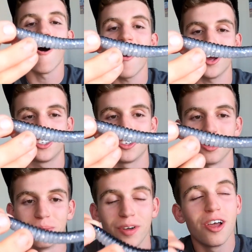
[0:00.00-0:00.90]

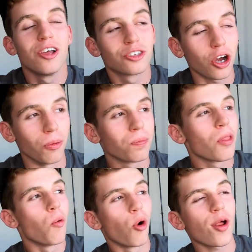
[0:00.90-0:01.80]
awesome. So,
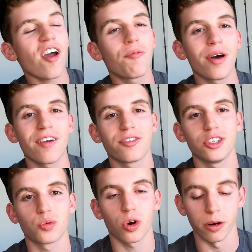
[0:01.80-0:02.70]
what do I have planned
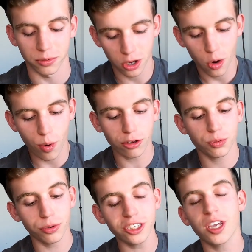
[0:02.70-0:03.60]
for these worms?
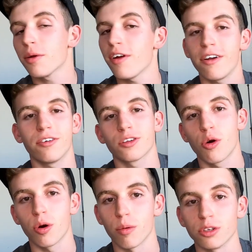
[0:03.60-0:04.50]
Well, spring's coming right around
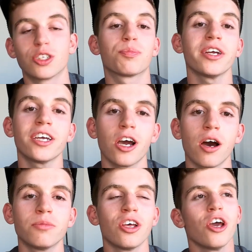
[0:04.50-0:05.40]
the corner. When spring
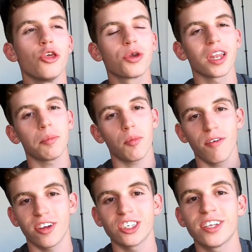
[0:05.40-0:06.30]
comes, you get a
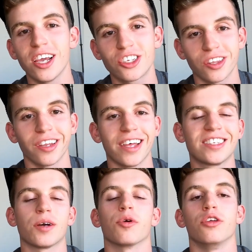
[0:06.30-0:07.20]
little more vegetation on the
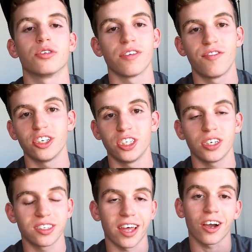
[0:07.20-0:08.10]
lakes that we're used to
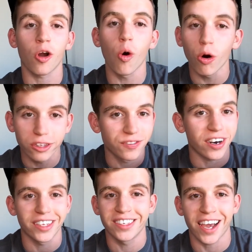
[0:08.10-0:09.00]
fishing because that cold
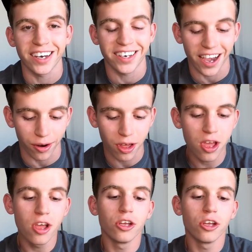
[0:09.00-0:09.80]
has finally died down.